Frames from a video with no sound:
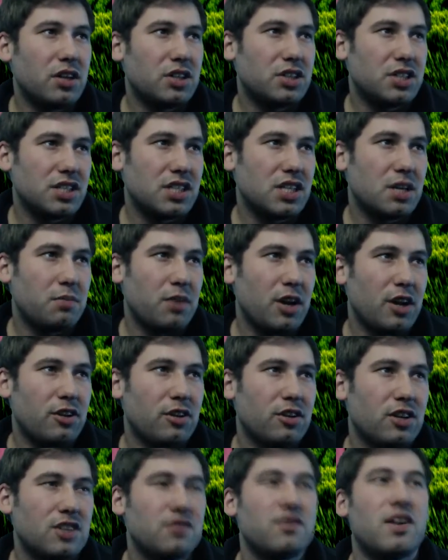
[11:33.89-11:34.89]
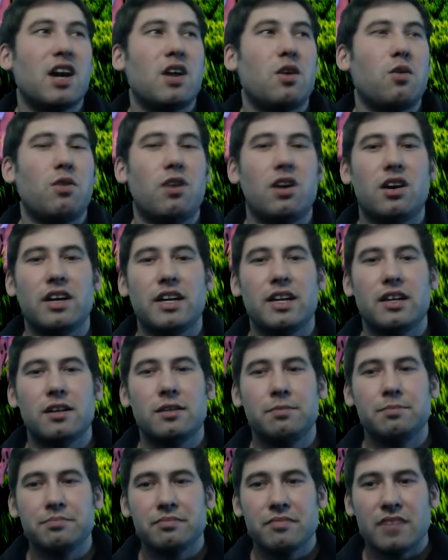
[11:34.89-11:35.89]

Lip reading: She's going to break through this final wall here